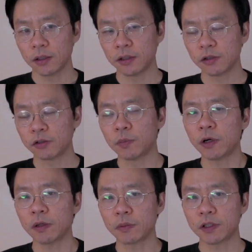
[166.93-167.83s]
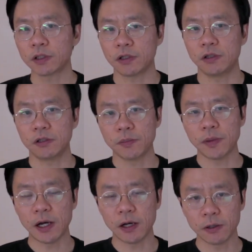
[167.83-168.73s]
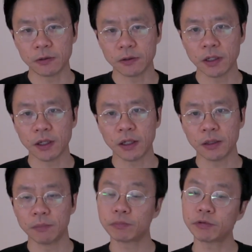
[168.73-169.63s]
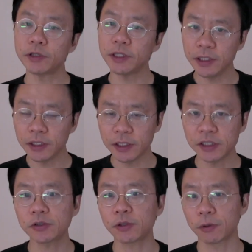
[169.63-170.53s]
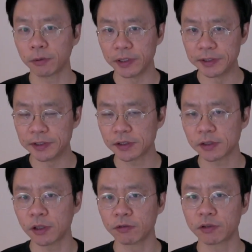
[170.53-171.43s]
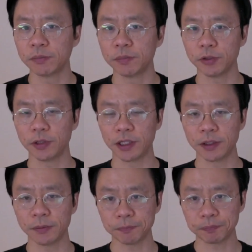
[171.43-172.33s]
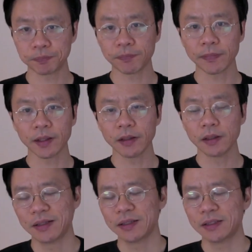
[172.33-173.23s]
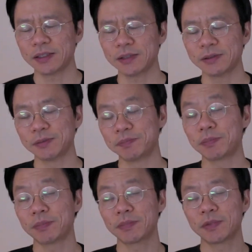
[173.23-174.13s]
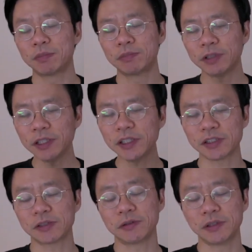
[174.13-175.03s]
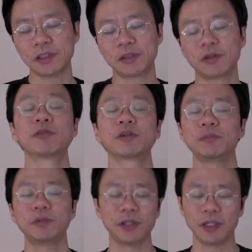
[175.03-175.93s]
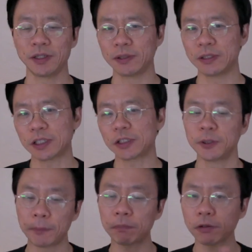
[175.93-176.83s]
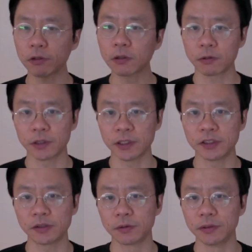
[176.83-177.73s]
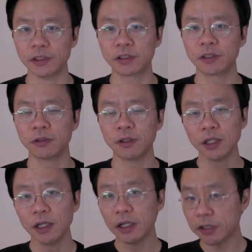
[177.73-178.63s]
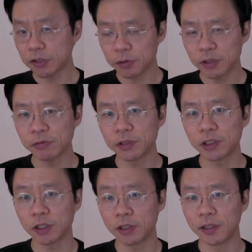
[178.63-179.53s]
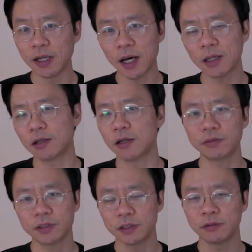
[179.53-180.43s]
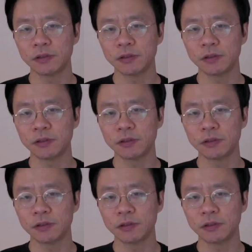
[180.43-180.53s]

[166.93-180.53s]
Tomorrow I'm going to talk about prehistories of computing. So the prehistories of computing is actually plural histories, the histories which are not often